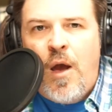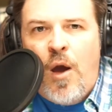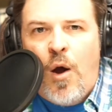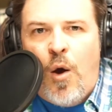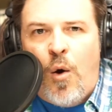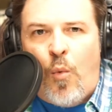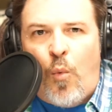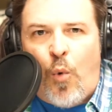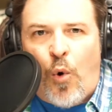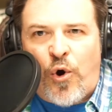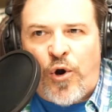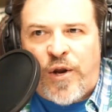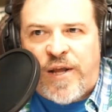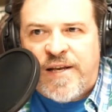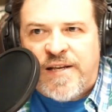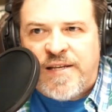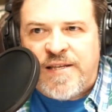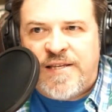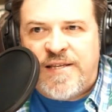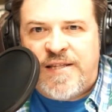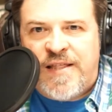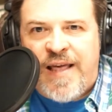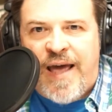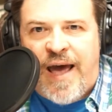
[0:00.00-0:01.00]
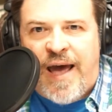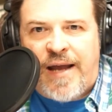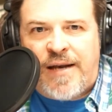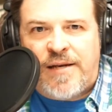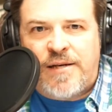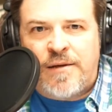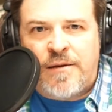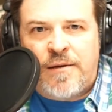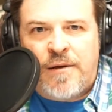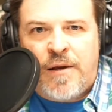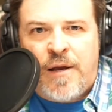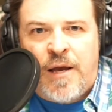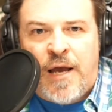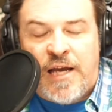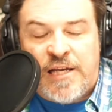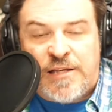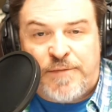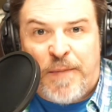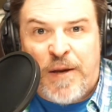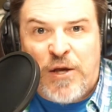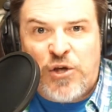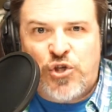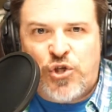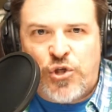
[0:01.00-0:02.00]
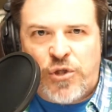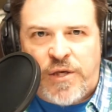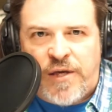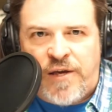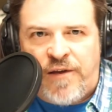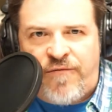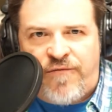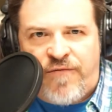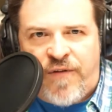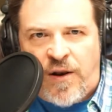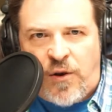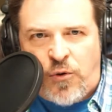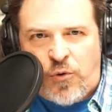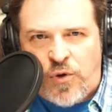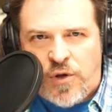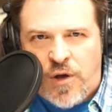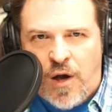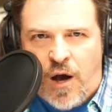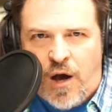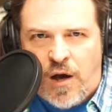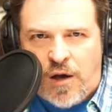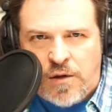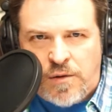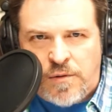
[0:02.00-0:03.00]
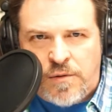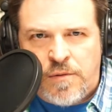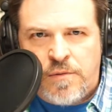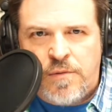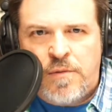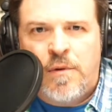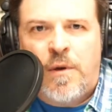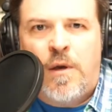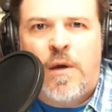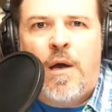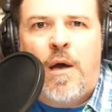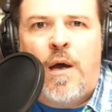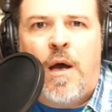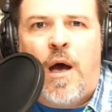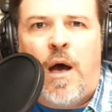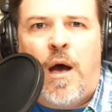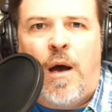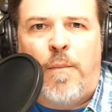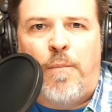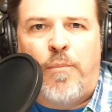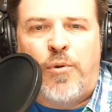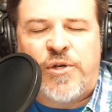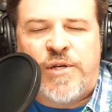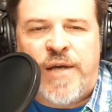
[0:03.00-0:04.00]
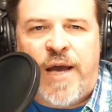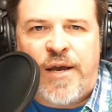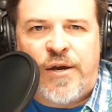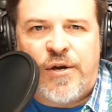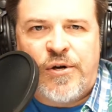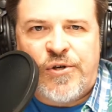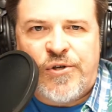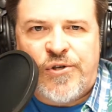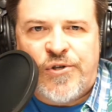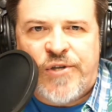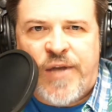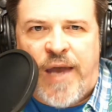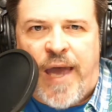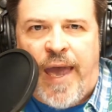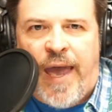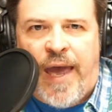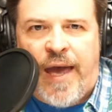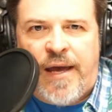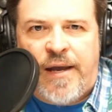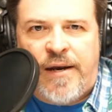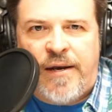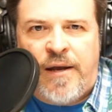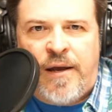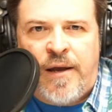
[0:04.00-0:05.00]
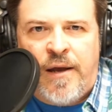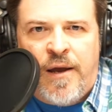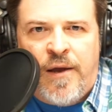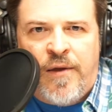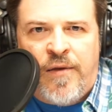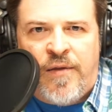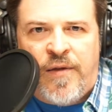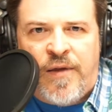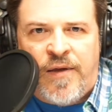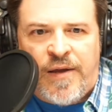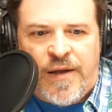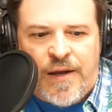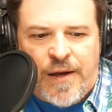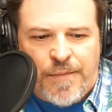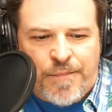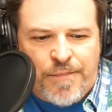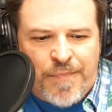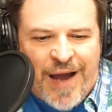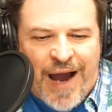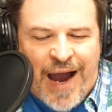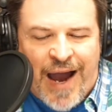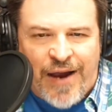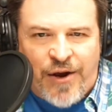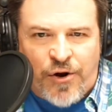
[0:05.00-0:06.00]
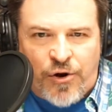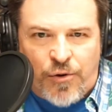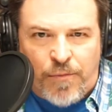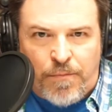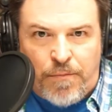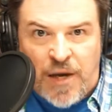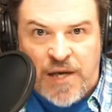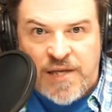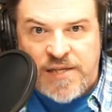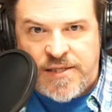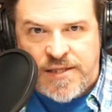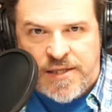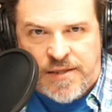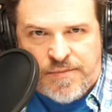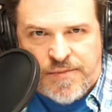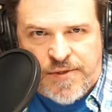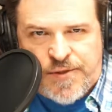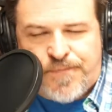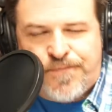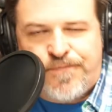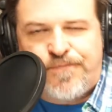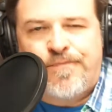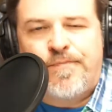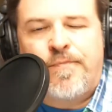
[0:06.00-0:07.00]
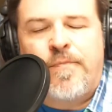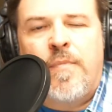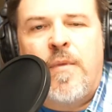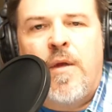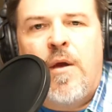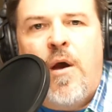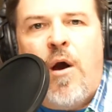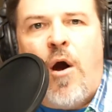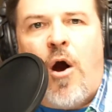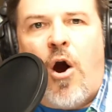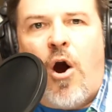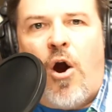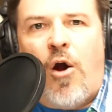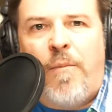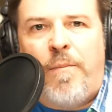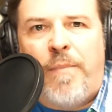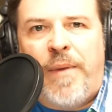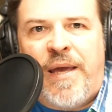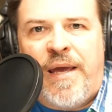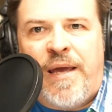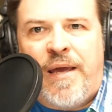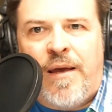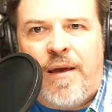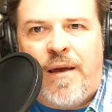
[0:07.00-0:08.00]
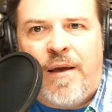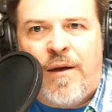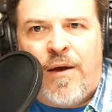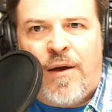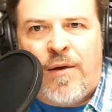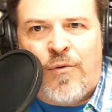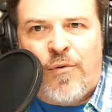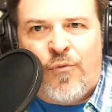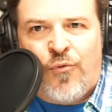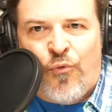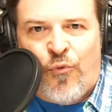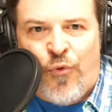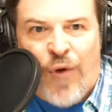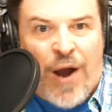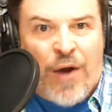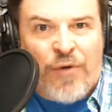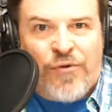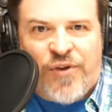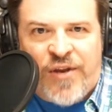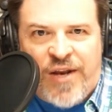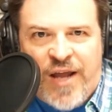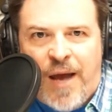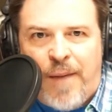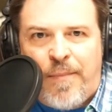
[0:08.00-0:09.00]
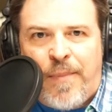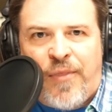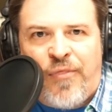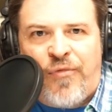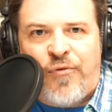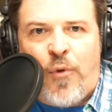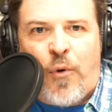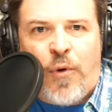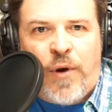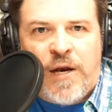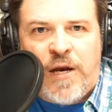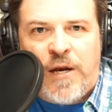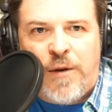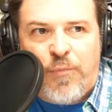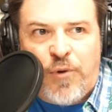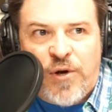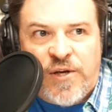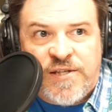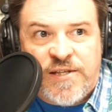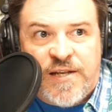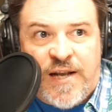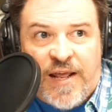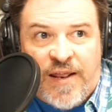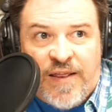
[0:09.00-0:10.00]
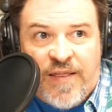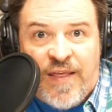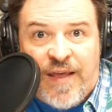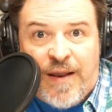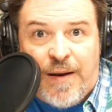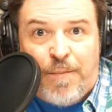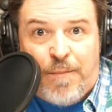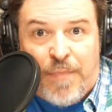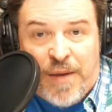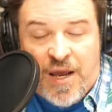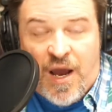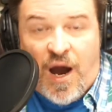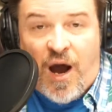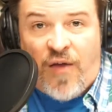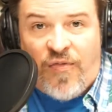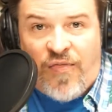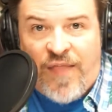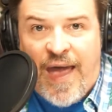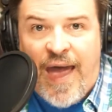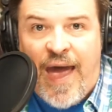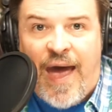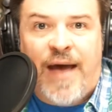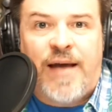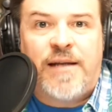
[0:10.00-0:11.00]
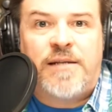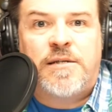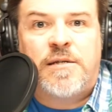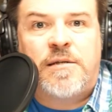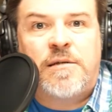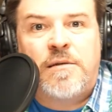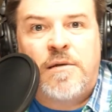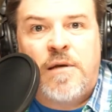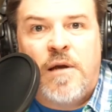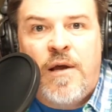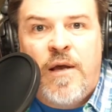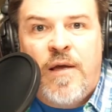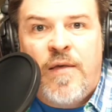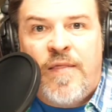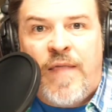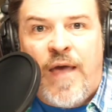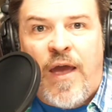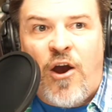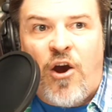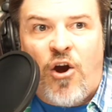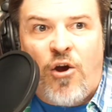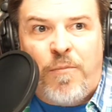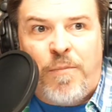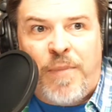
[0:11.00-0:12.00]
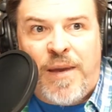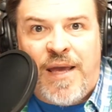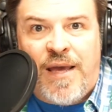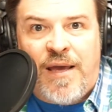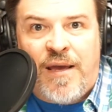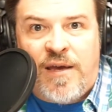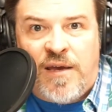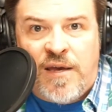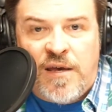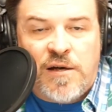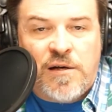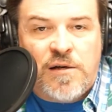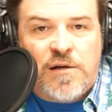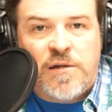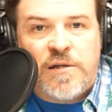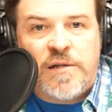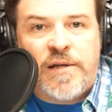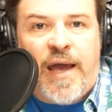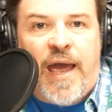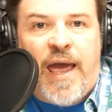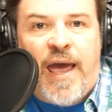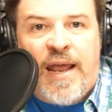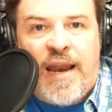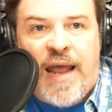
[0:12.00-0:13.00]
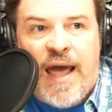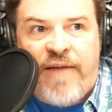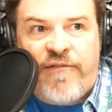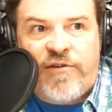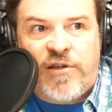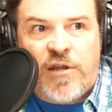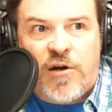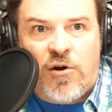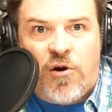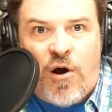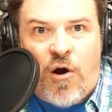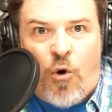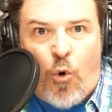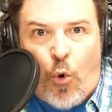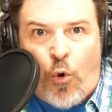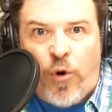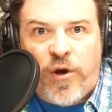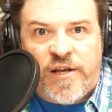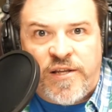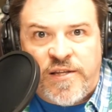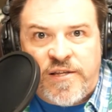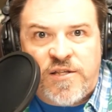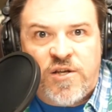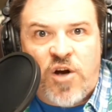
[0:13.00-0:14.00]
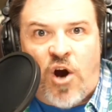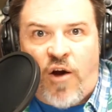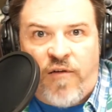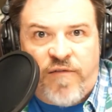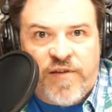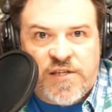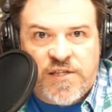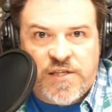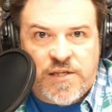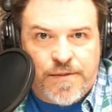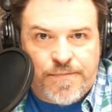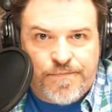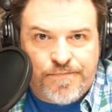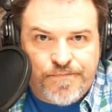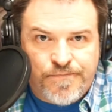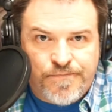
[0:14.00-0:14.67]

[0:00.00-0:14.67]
Word is that especially Falun Gong partakers and the Uyghur Muslims are being rounded up and thrown into prison, and then beyond that, they are being killed and having their organs harvested.